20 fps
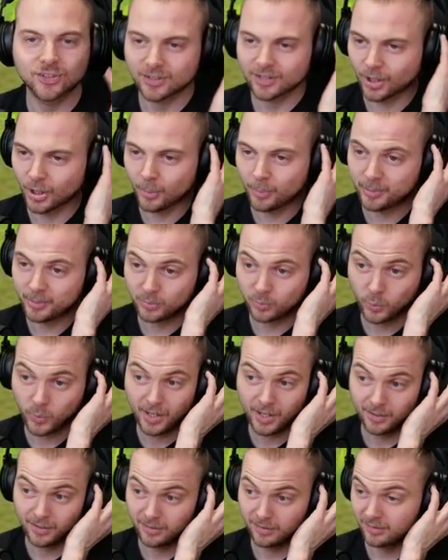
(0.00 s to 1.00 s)
Hop is
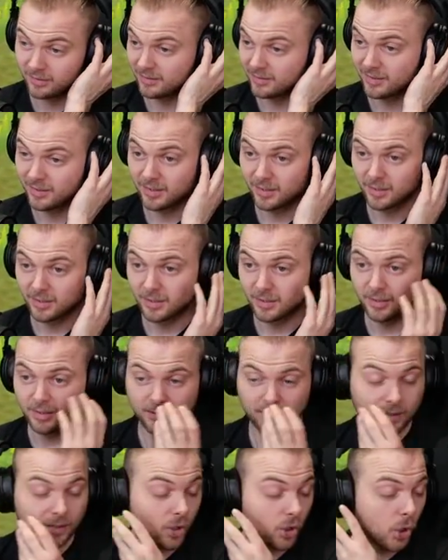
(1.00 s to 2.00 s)
weird.
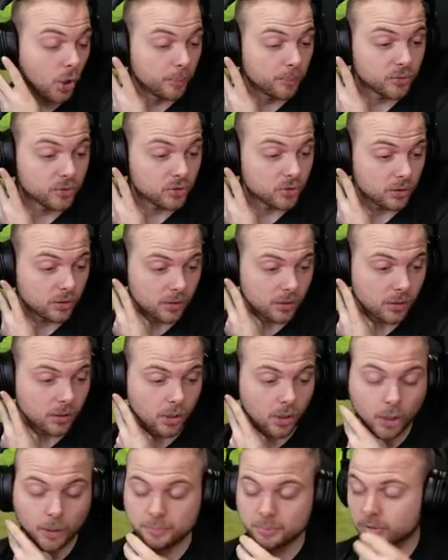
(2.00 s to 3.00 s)
Hop's
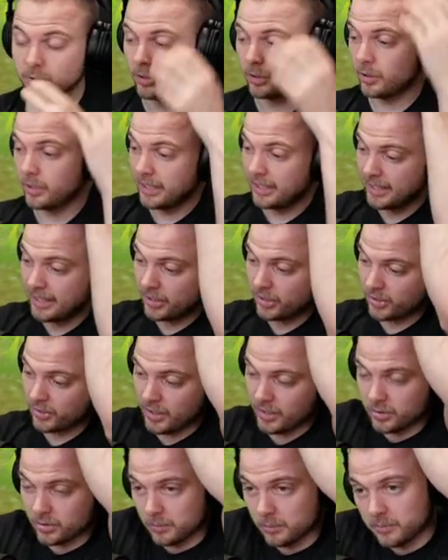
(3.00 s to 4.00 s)
Hop's got
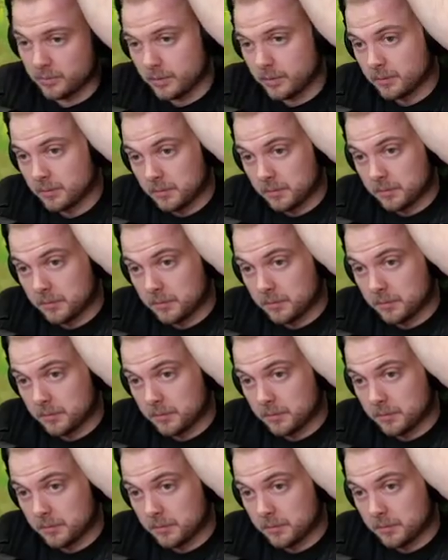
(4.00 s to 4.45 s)
ADHD or something.